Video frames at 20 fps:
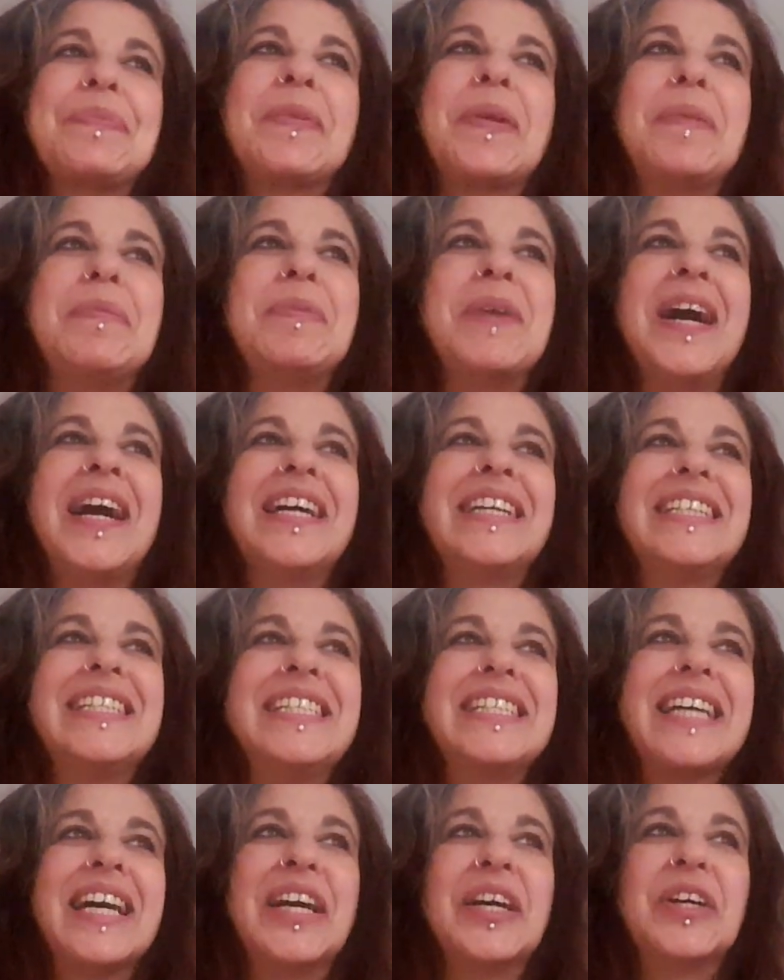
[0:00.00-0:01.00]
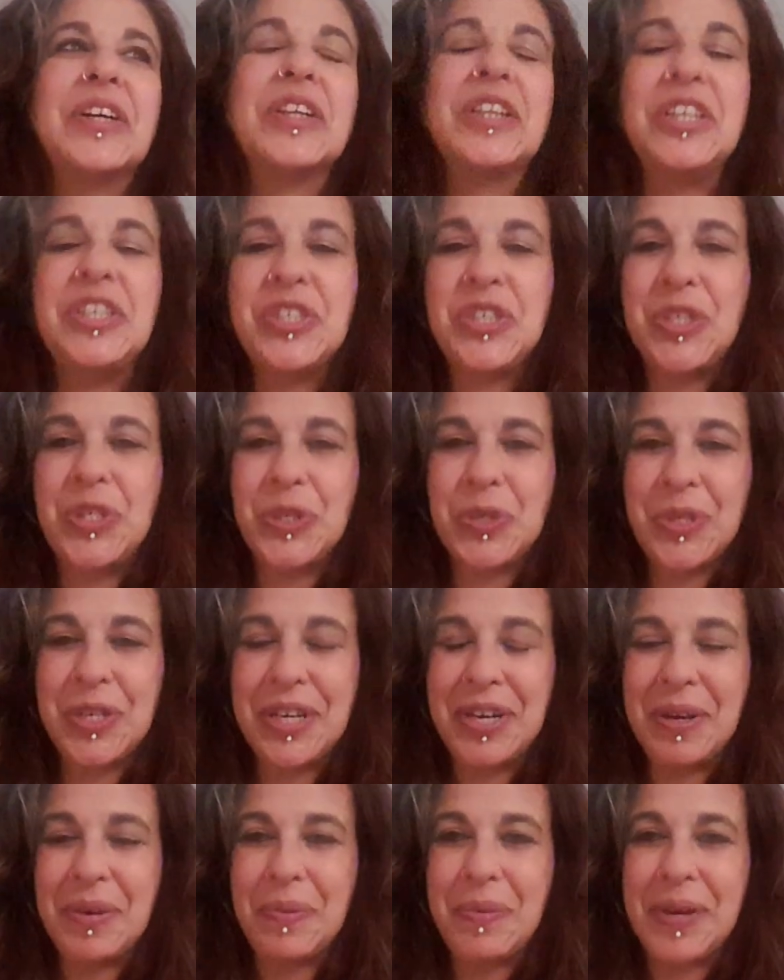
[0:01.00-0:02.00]
I'm not entirely
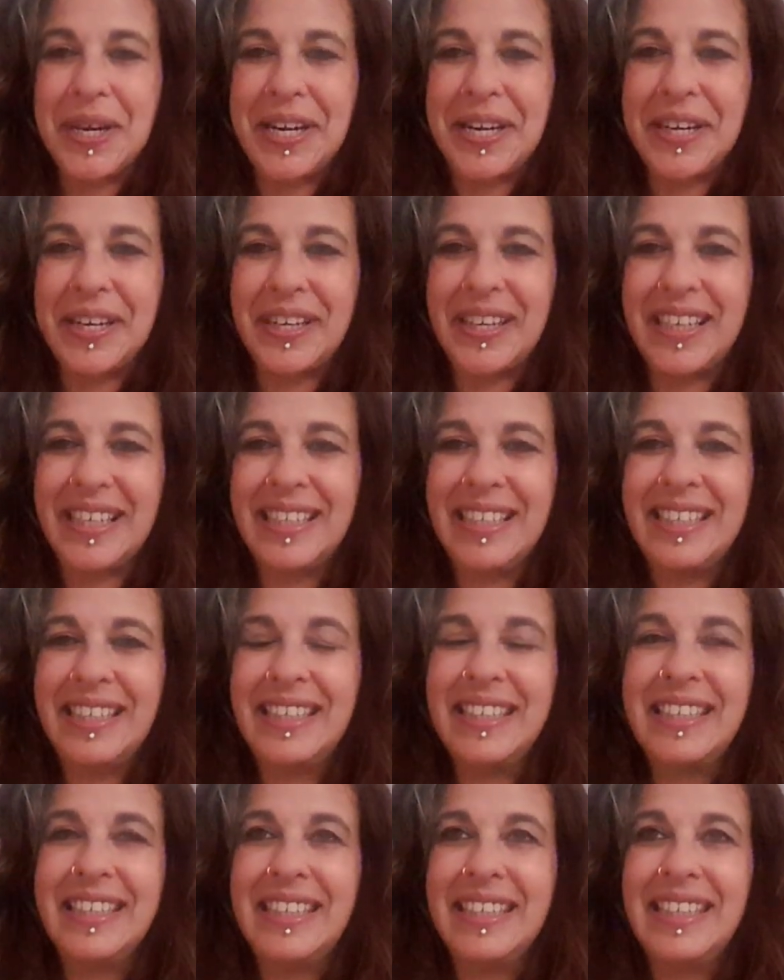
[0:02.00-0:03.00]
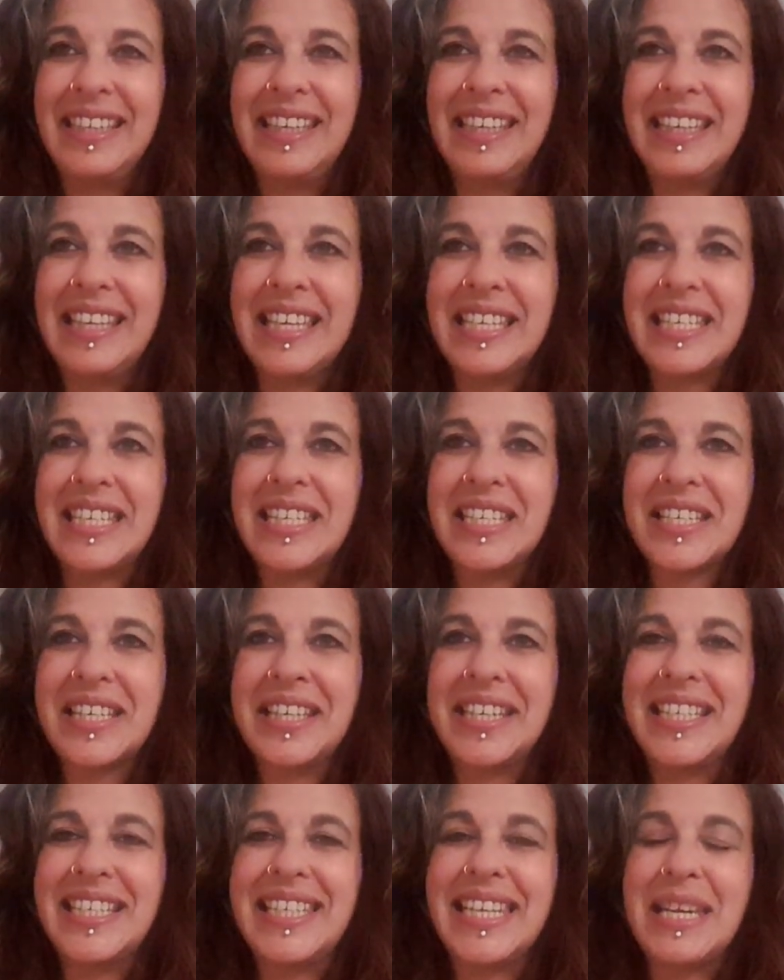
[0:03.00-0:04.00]
sure where this is
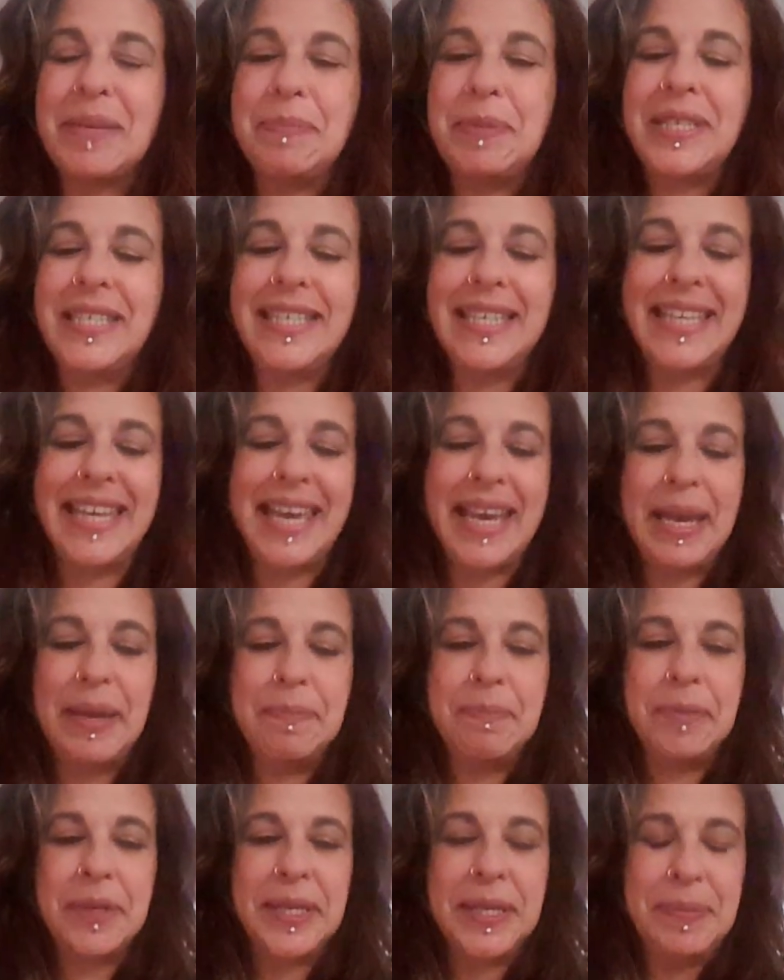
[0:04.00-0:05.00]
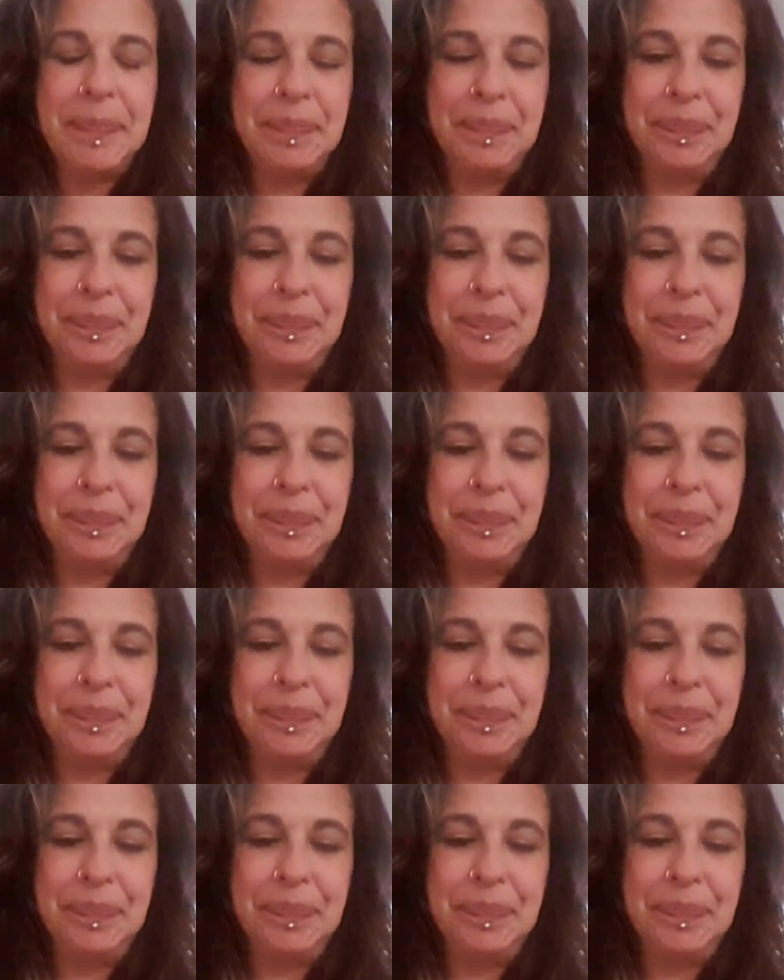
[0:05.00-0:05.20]
going to take me today, but